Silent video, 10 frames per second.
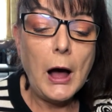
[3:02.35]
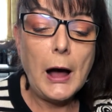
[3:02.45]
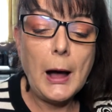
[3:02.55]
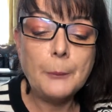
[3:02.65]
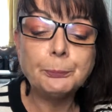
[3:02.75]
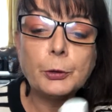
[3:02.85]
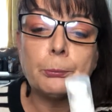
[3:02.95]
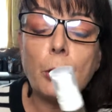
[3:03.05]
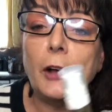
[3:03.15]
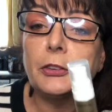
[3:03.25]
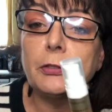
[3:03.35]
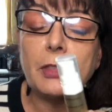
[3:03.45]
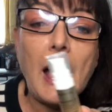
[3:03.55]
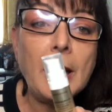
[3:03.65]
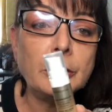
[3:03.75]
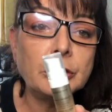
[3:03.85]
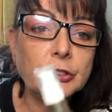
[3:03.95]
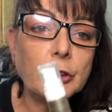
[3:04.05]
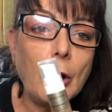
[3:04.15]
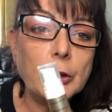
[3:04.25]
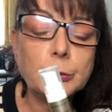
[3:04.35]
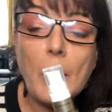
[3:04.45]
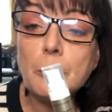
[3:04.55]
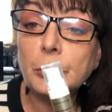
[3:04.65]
The price of that size one